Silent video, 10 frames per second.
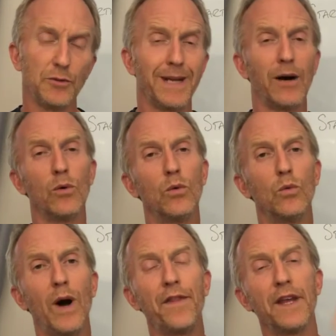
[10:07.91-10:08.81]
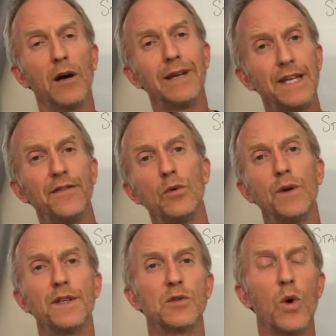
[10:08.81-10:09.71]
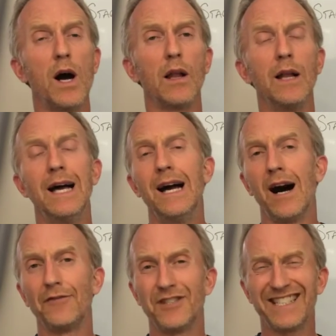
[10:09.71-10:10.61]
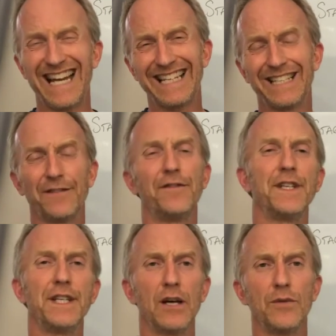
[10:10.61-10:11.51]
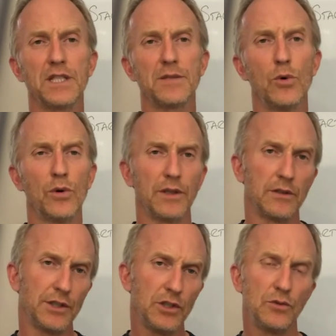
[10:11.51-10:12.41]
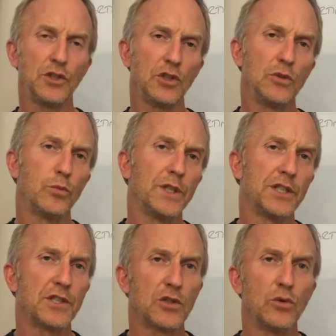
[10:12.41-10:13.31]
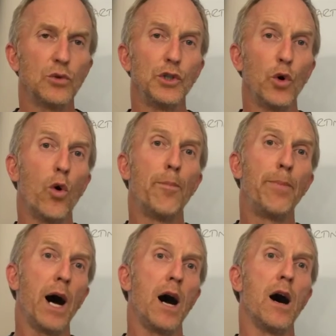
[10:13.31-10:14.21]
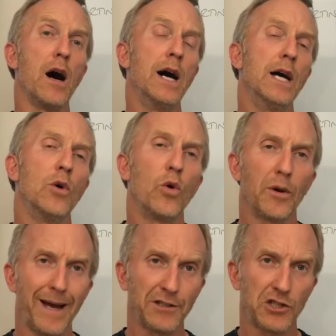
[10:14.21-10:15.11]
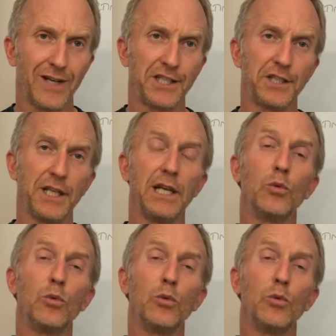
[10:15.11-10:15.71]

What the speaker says: Now, one thing I'll leave you with as well, I've just added a video this morning on YouTube which is called Your Par, all about strategy.